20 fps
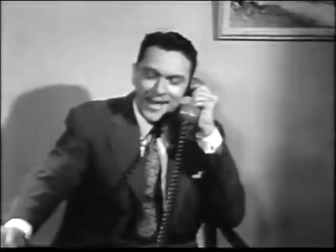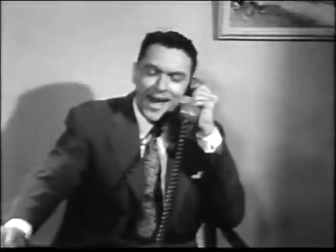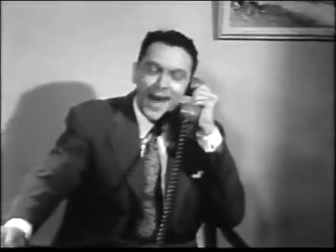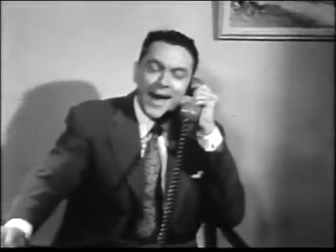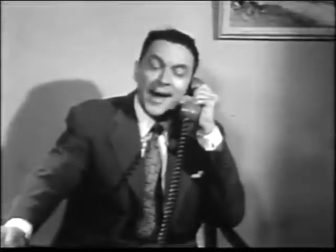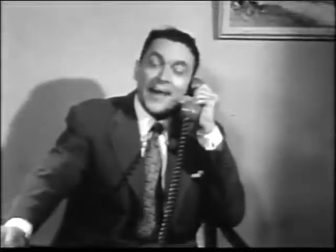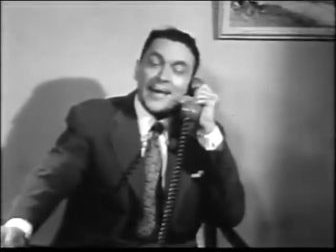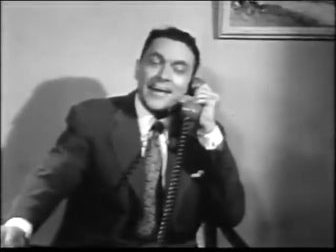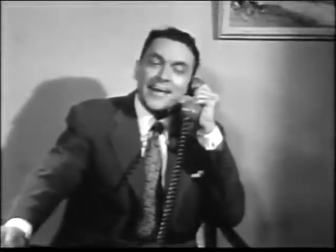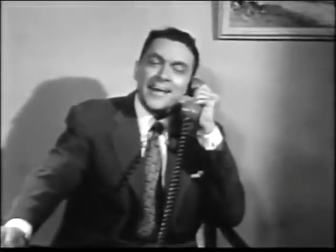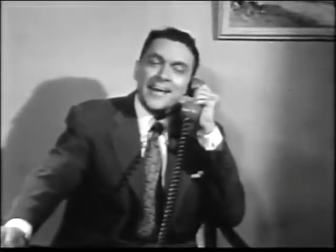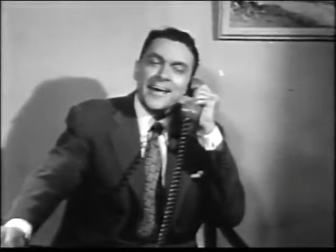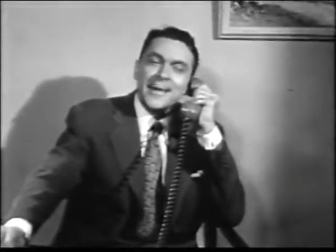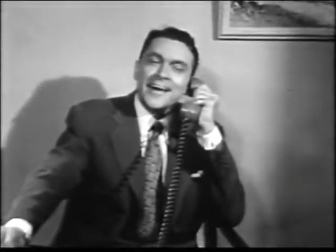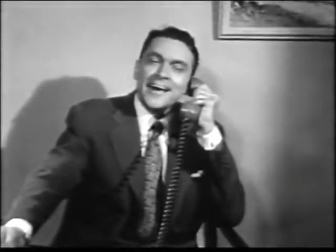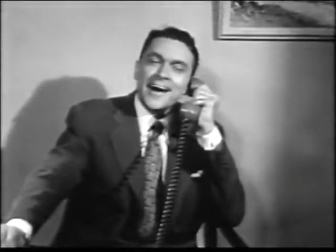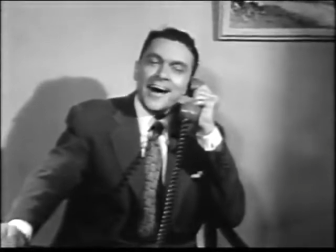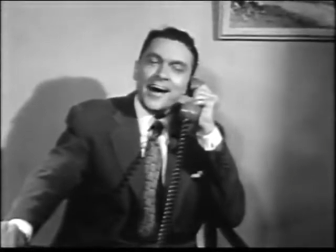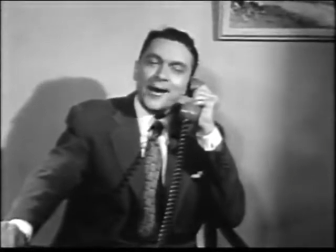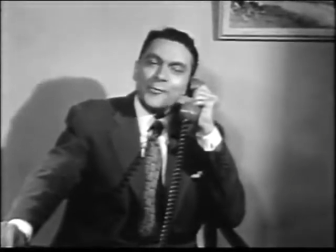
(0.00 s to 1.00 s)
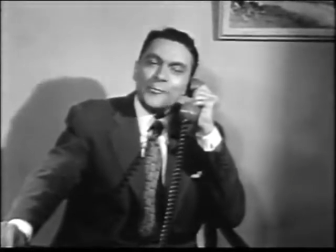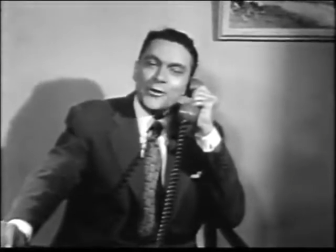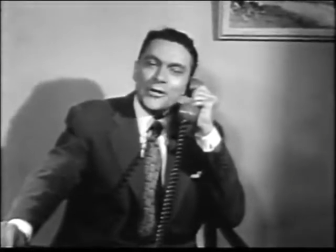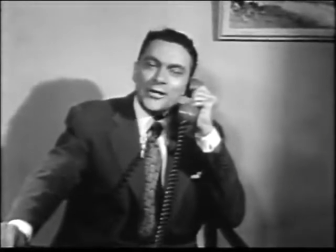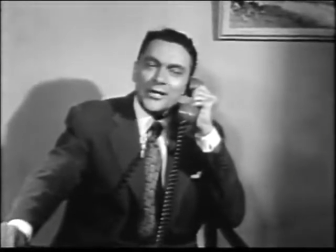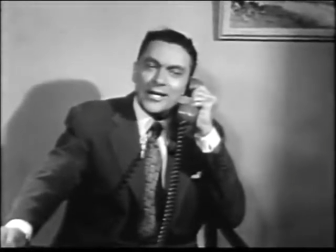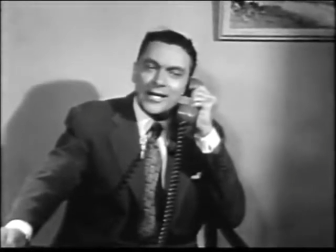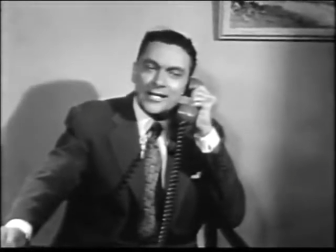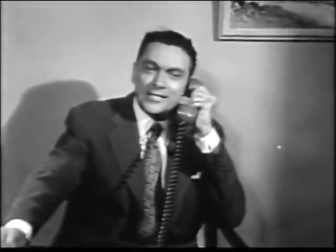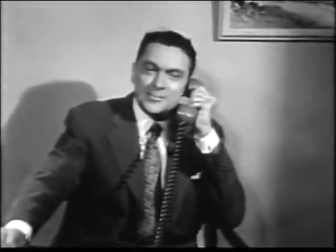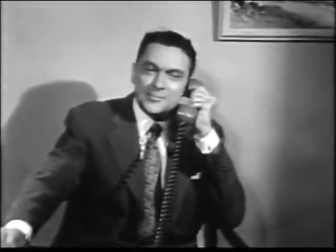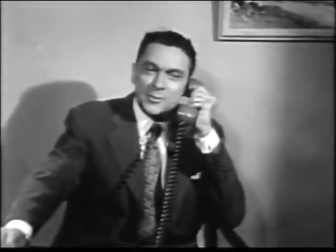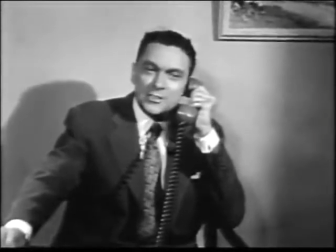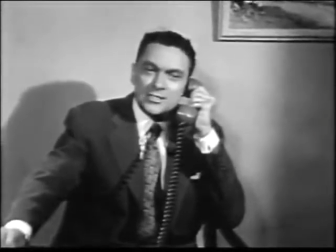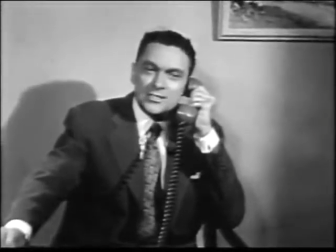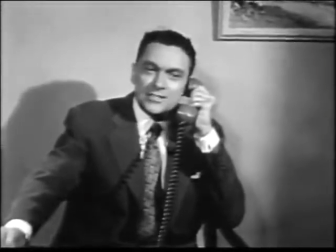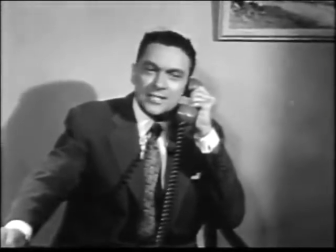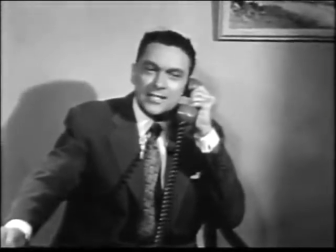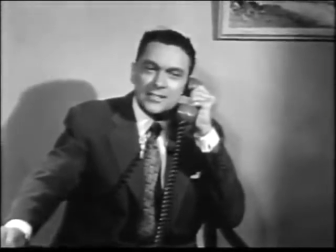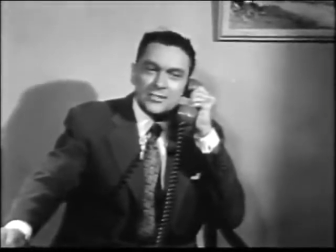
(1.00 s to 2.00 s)
I I realize,
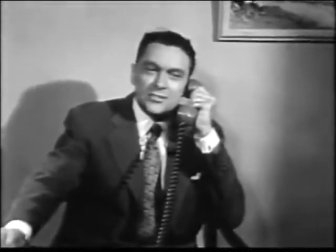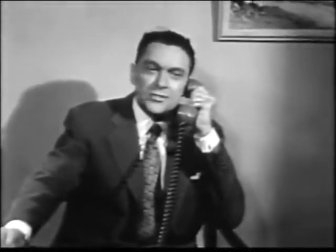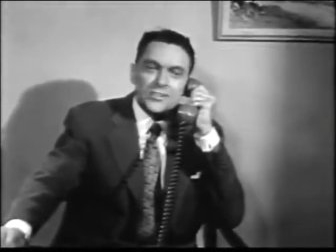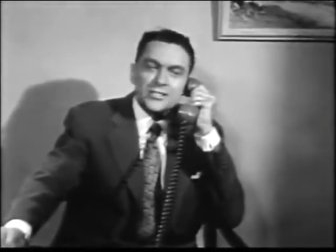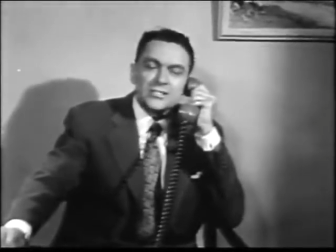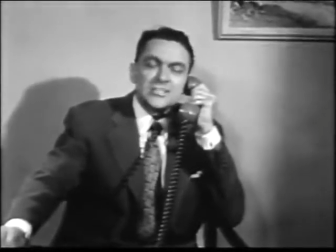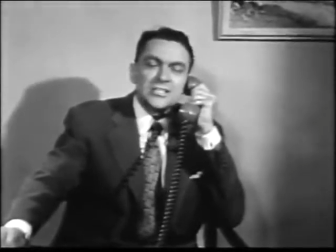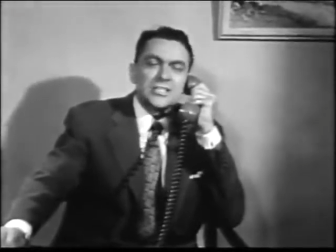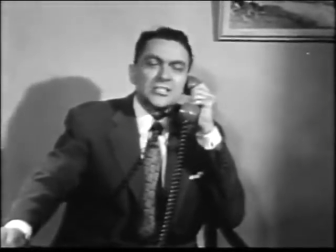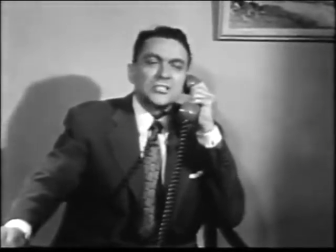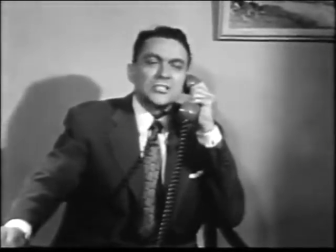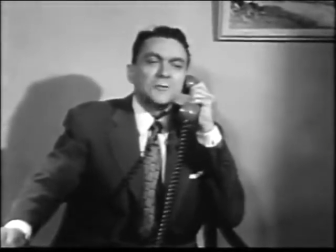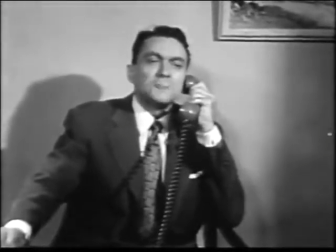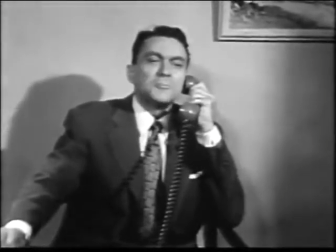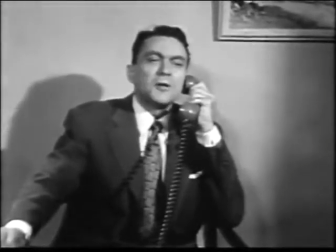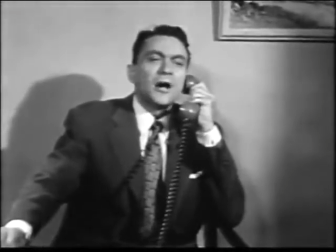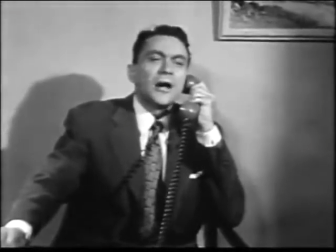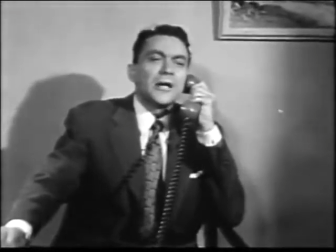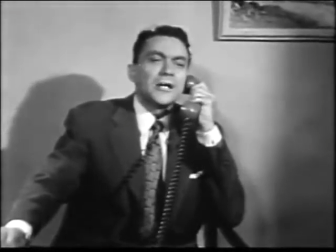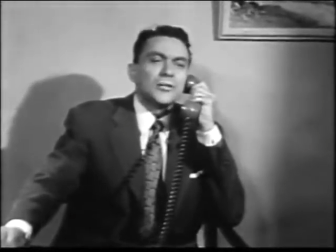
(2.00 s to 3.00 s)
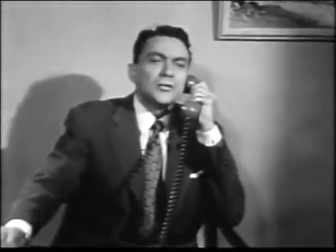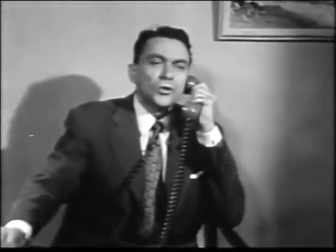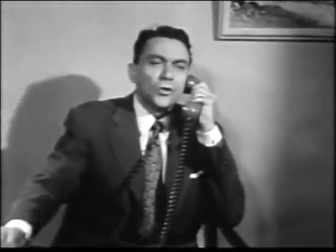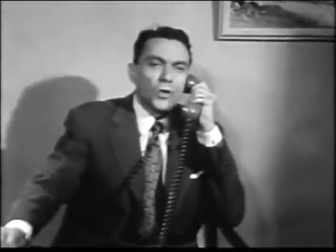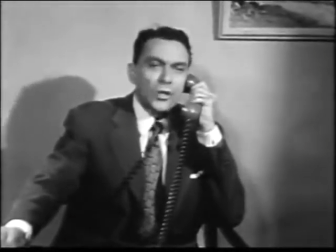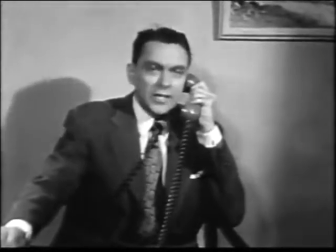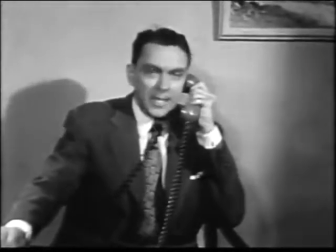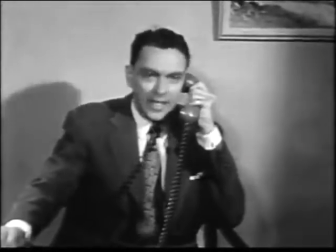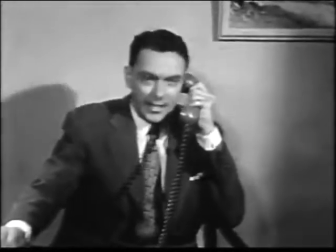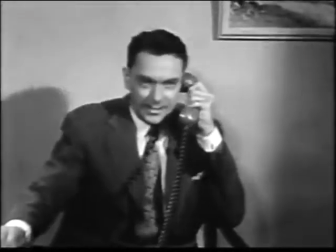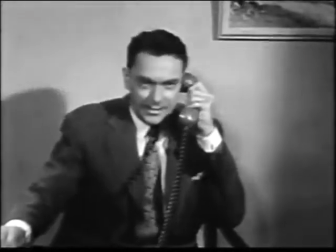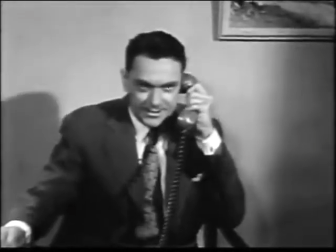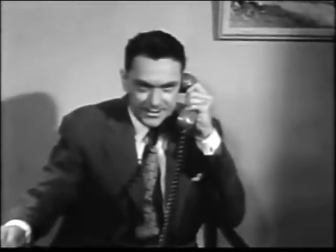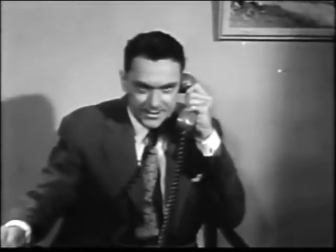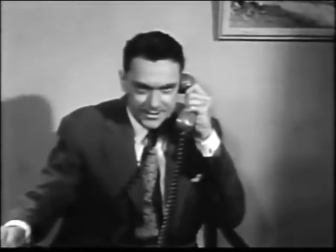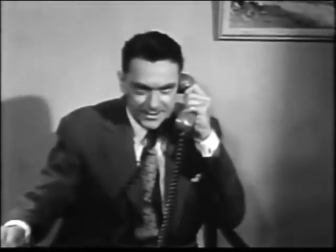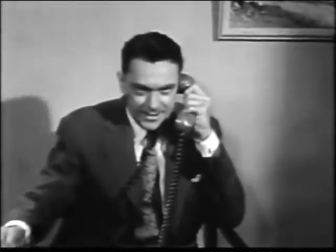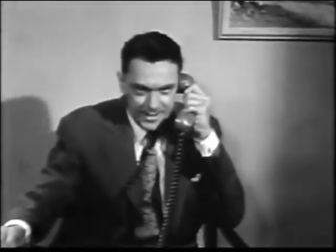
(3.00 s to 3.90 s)
Mrs. Angel, this doesn't apply in your case.